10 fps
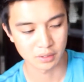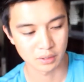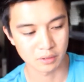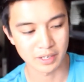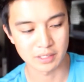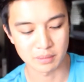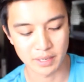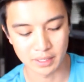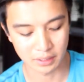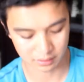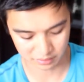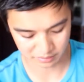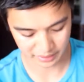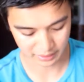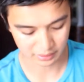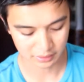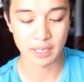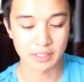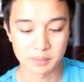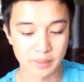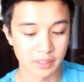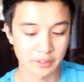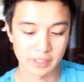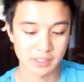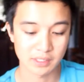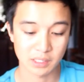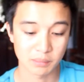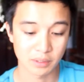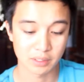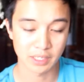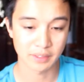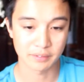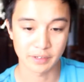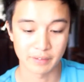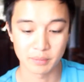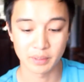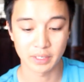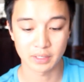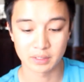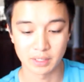quite demanding on the mind. It's been a crazy summer, I think, for everybody.